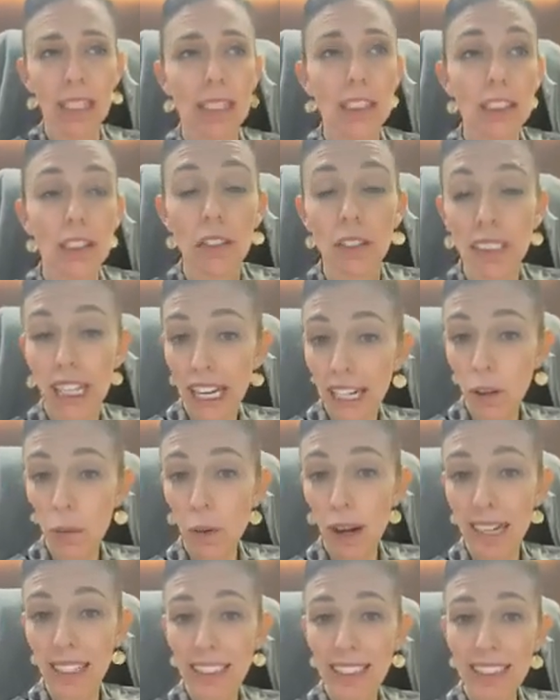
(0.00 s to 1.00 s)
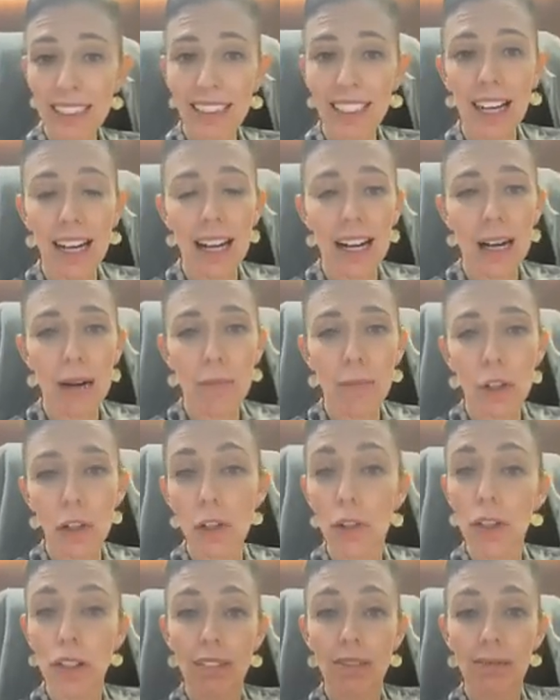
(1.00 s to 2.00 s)
So takeaways,
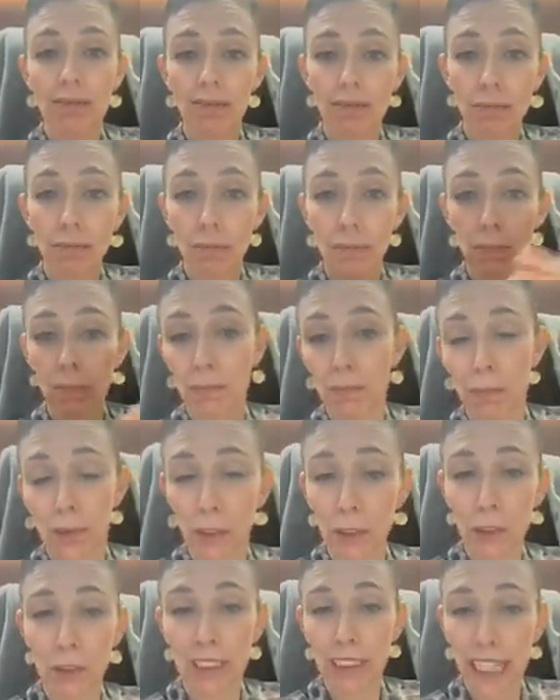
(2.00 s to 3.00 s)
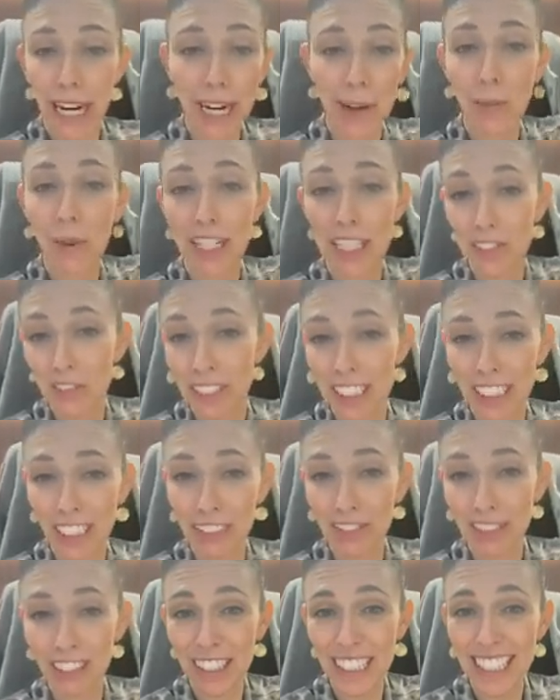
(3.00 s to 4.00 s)
you can produce takeaways for
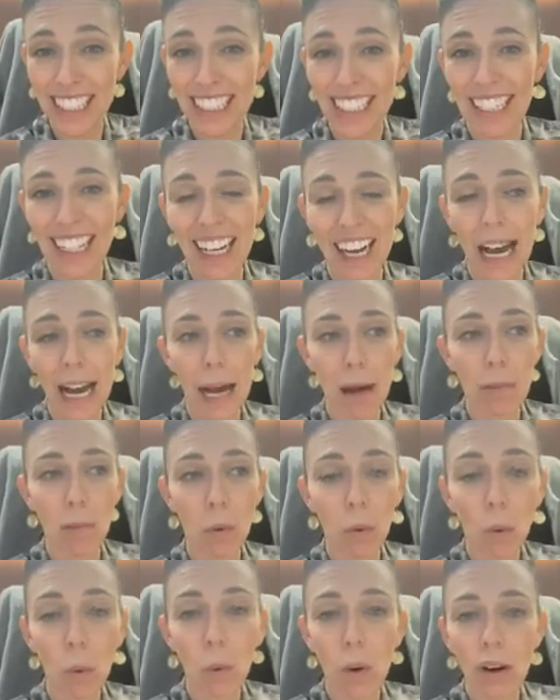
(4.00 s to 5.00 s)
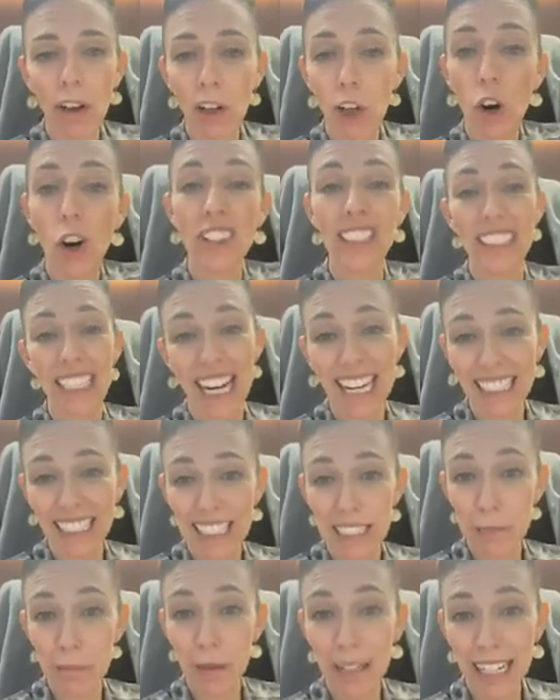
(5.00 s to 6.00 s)
delivery or
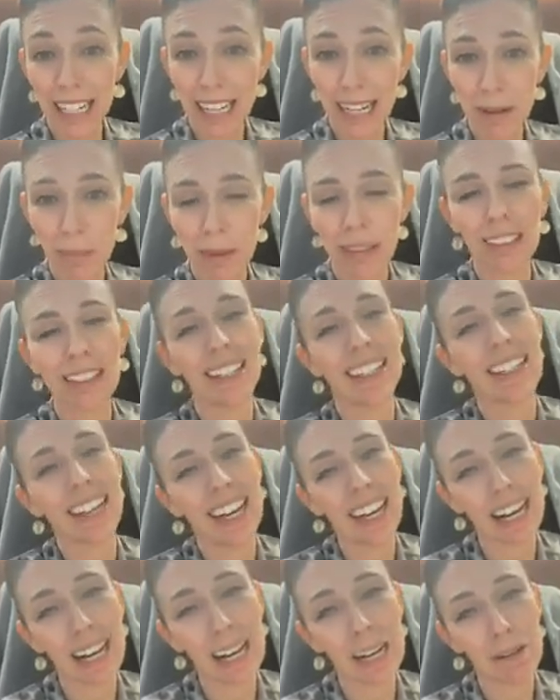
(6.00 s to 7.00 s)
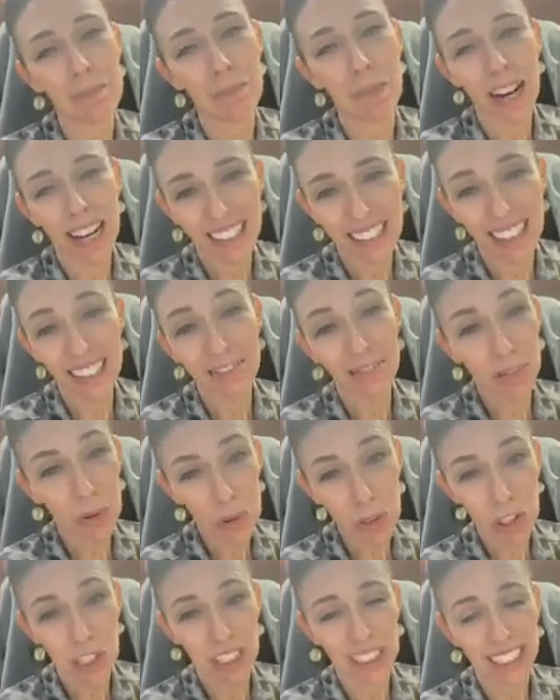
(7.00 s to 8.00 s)
contactless pickup. But
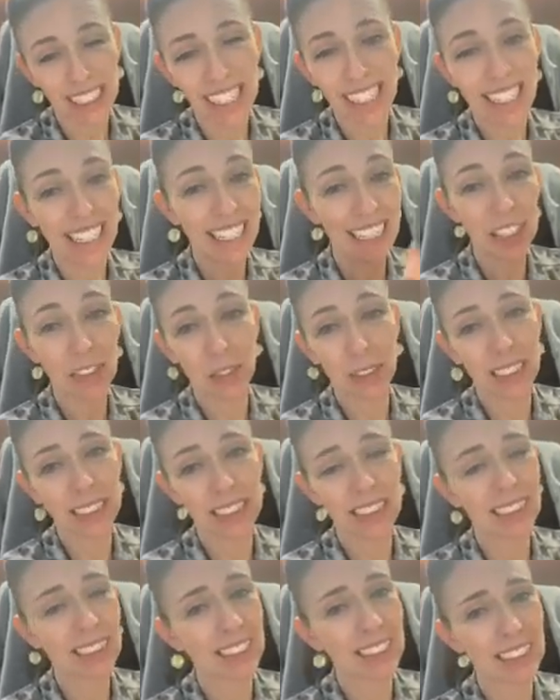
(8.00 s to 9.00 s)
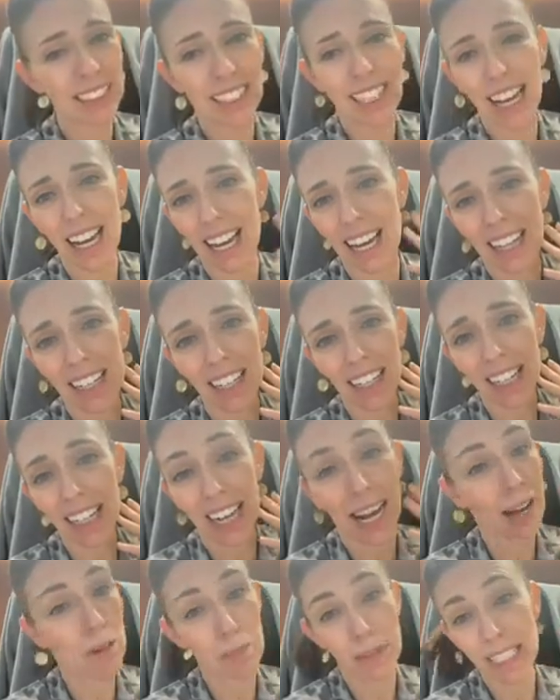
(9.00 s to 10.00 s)
unfortunately, hairdressers, it
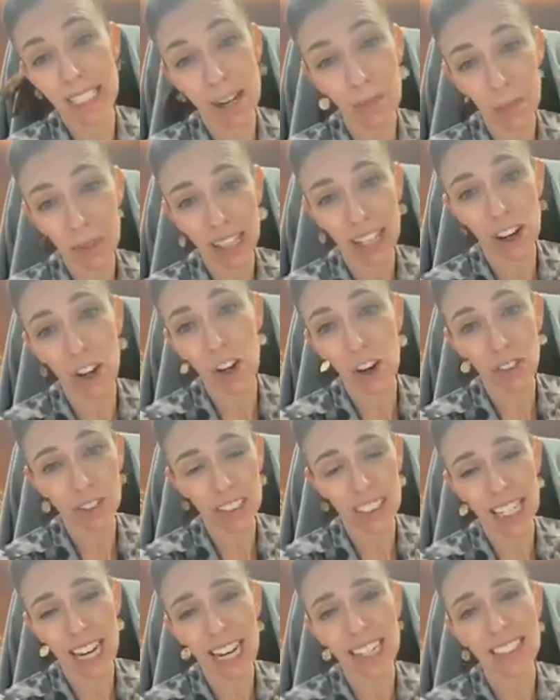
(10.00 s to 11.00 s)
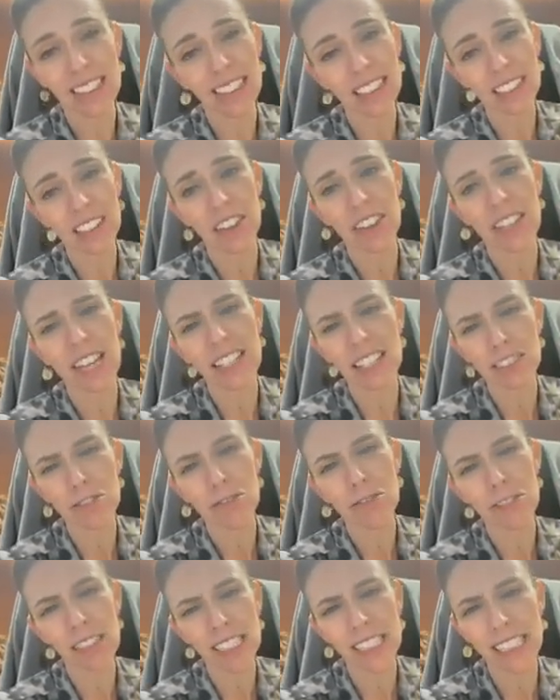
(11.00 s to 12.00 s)
can't be done without contact. And so
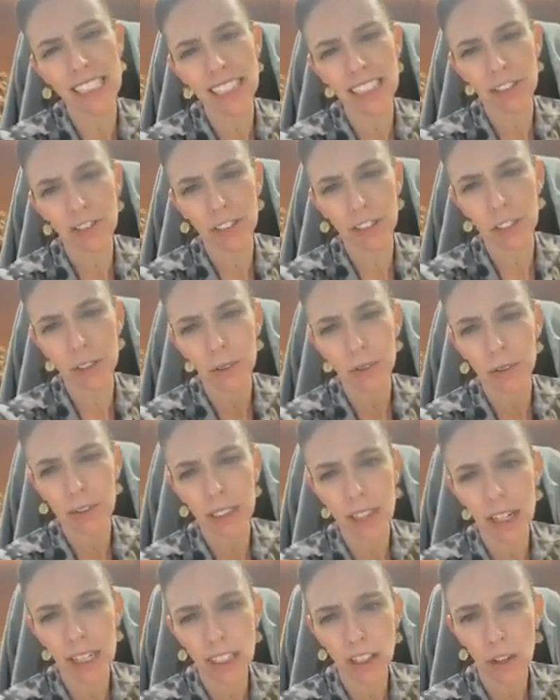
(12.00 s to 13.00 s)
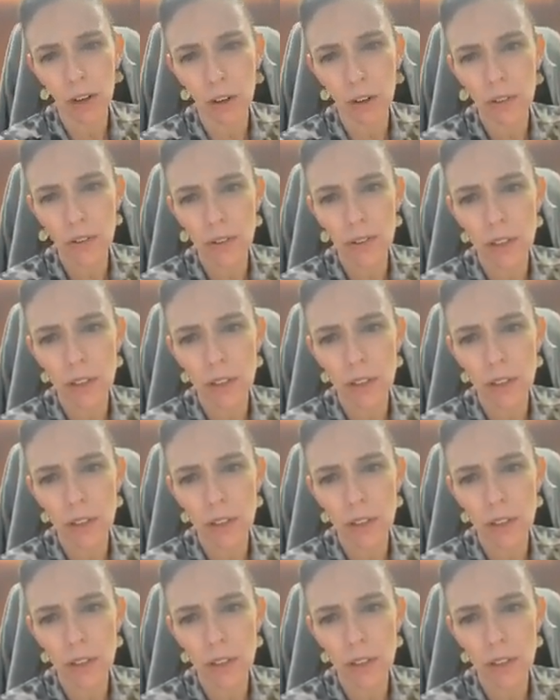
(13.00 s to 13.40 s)
that's really difficult, I know.